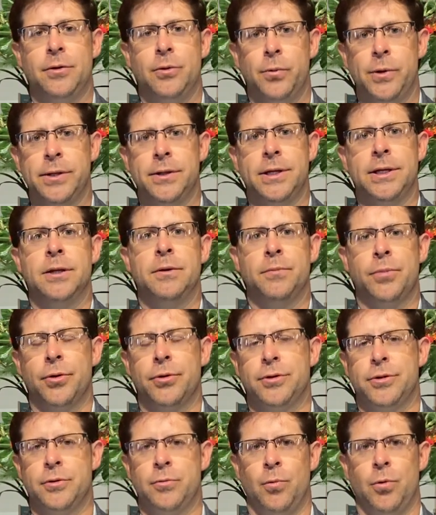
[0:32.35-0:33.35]
with
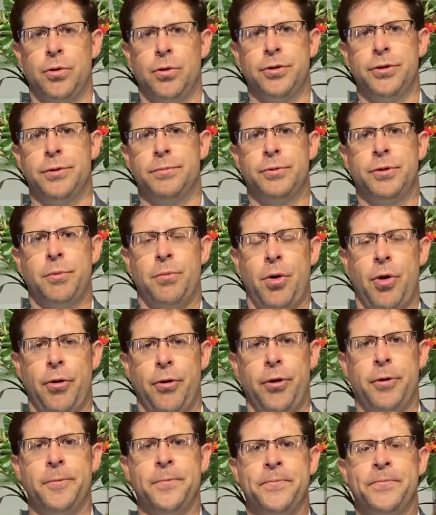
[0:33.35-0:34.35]
in-person worship
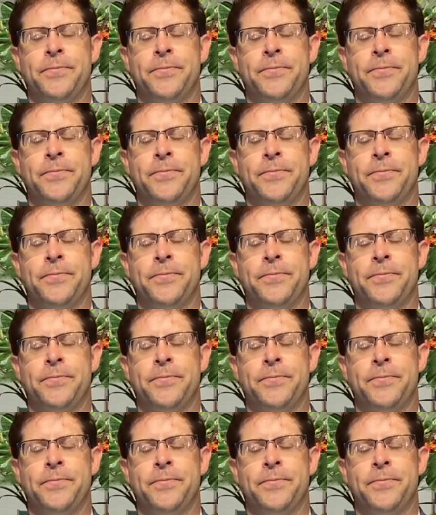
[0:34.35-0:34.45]
tomorrow.